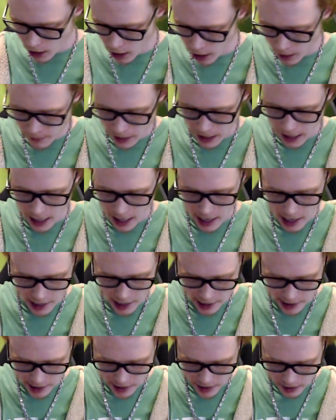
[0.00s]

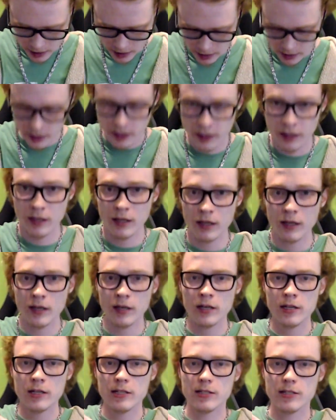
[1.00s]
I
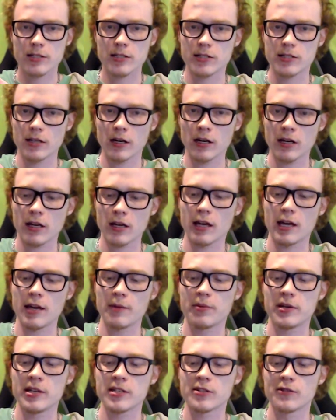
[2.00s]
stuck
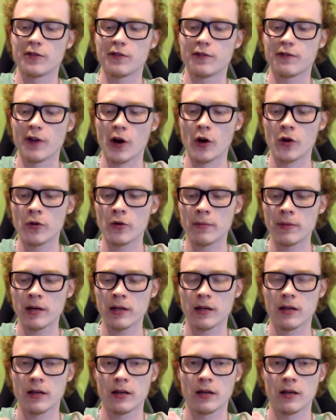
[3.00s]
a piece of
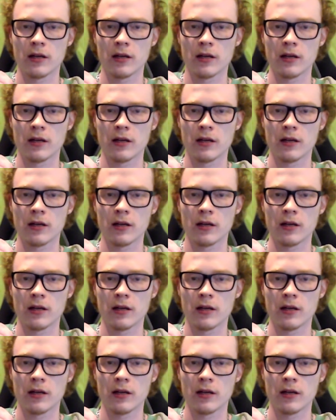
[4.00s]
foam